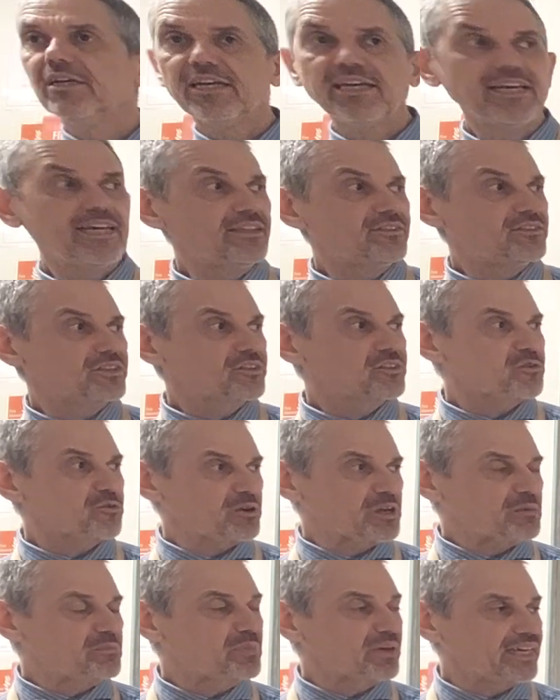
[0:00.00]
in the
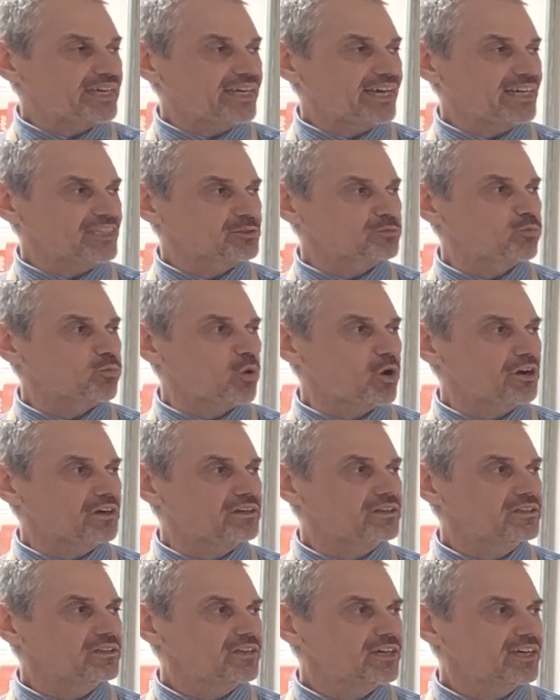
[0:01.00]
3p has
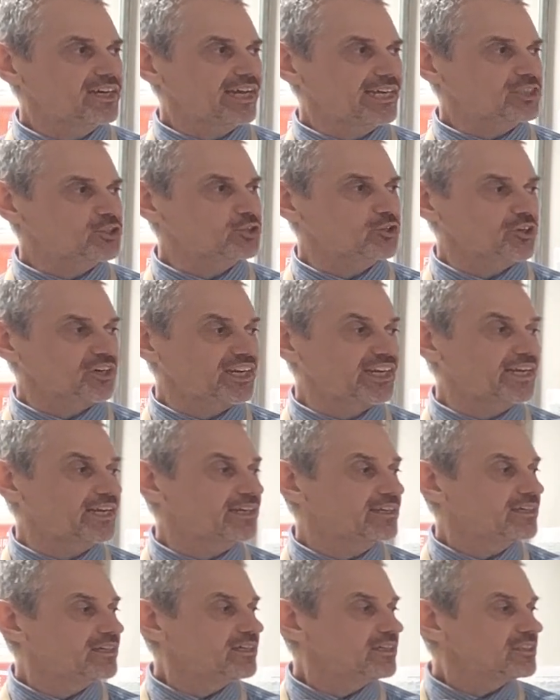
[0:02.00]
1 electron in
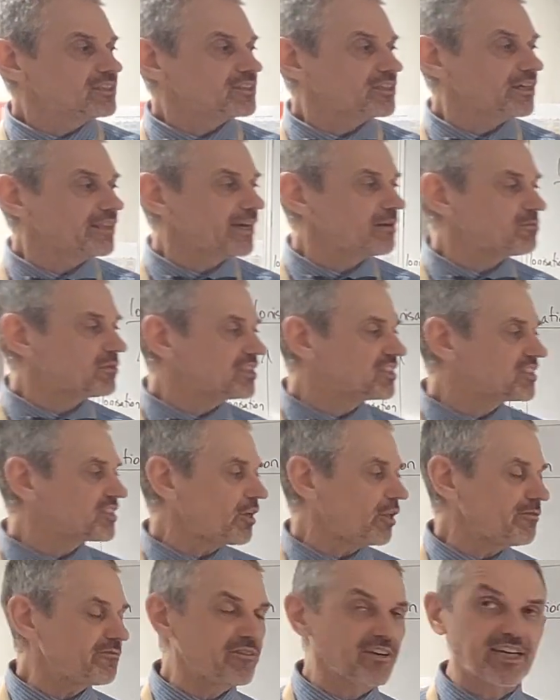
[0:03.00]
it. So then when
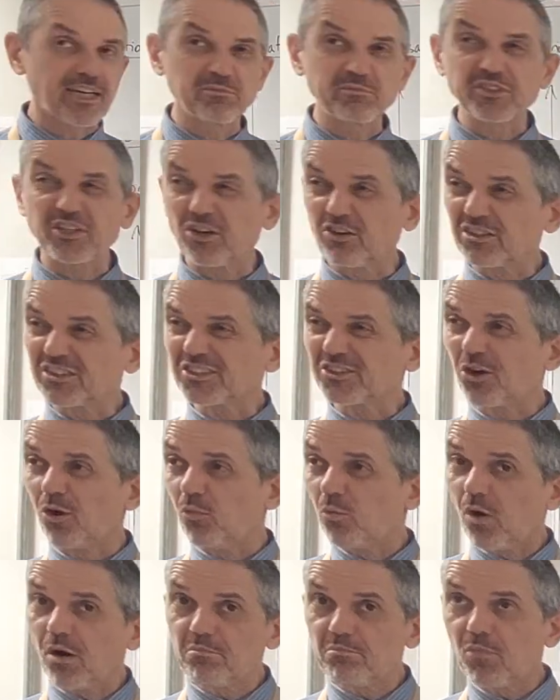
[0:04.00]
sulfur comes along, it's got
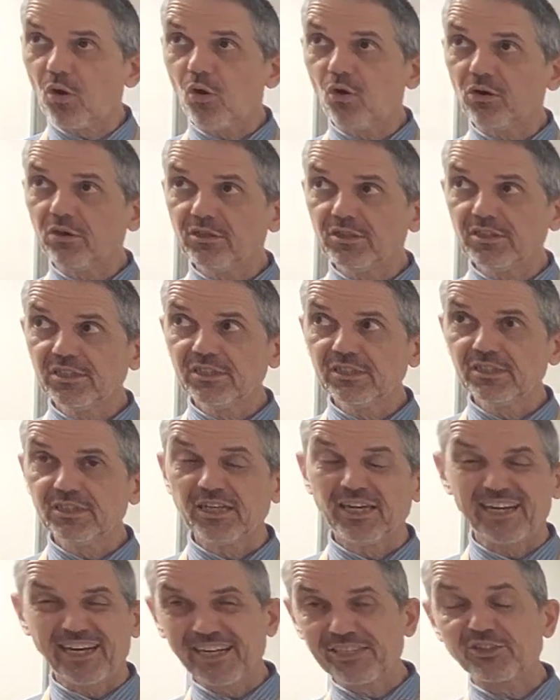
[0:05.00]
1 more
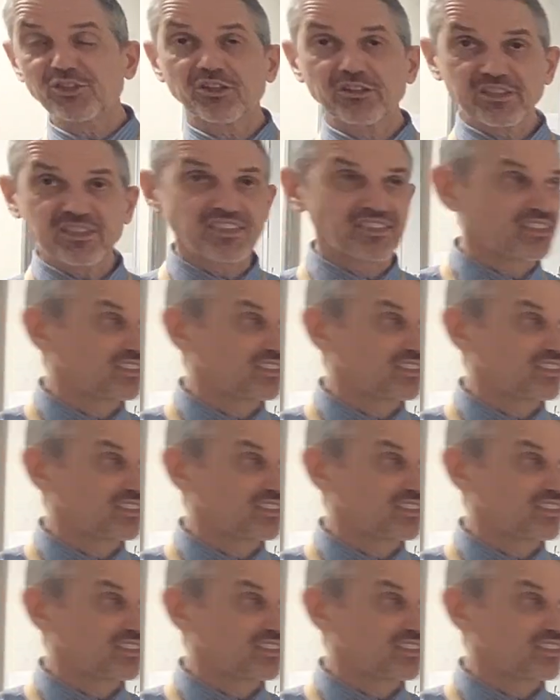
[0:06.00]
electron because